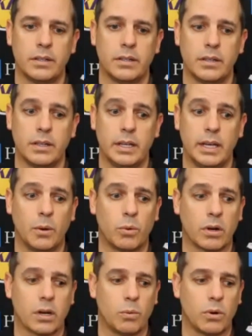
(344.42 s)
Yeah, we're
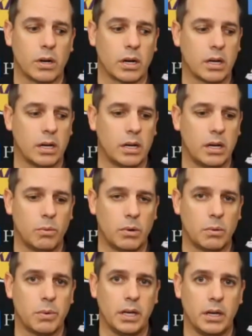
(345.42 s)
going to work uh, when
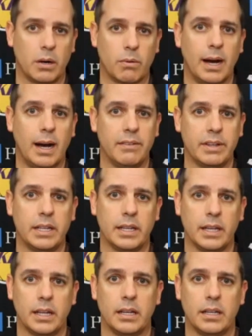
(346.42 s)
we arrive in,
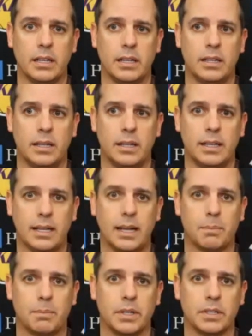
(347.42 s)
Indiana, in, in
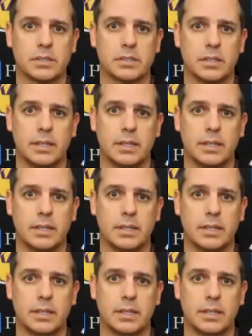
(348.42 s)
Indianapolis.